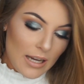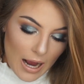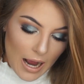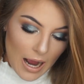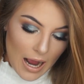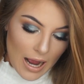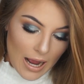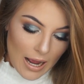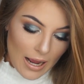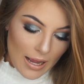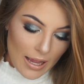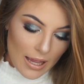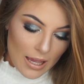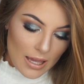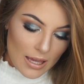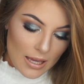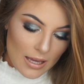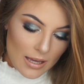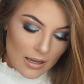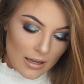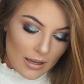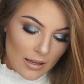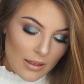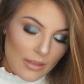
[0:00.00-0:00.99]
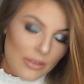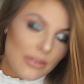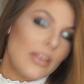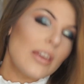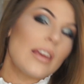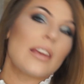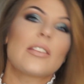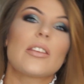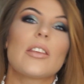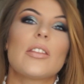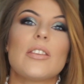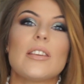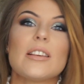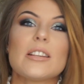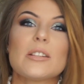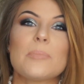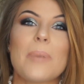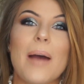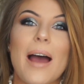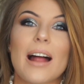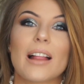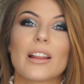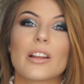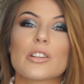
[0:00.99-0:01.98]
I think that these
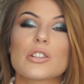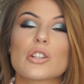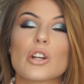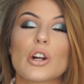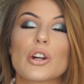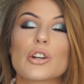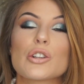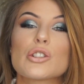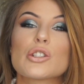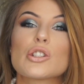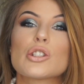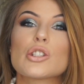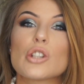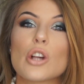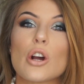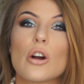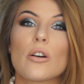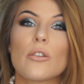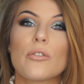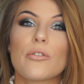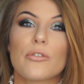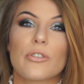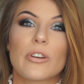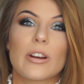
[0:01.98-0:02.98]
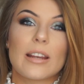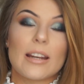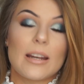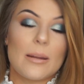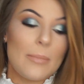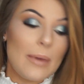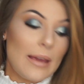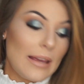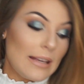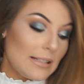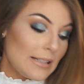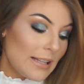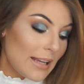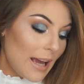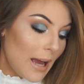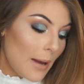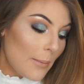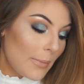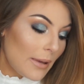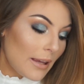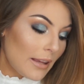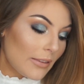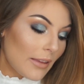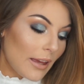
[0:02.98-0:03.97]
palettes are so freaking amazing. I
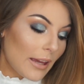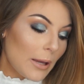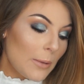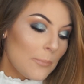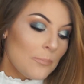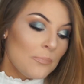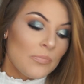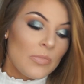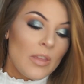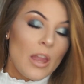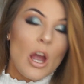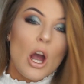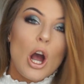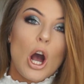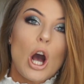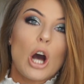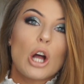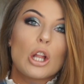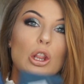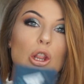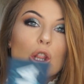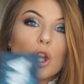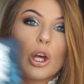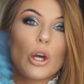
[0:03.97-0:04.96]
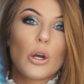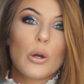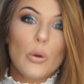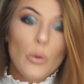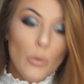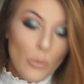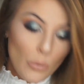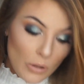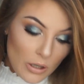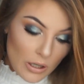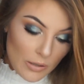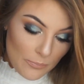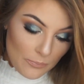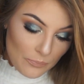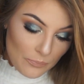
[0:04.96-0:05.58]
mean, like alone,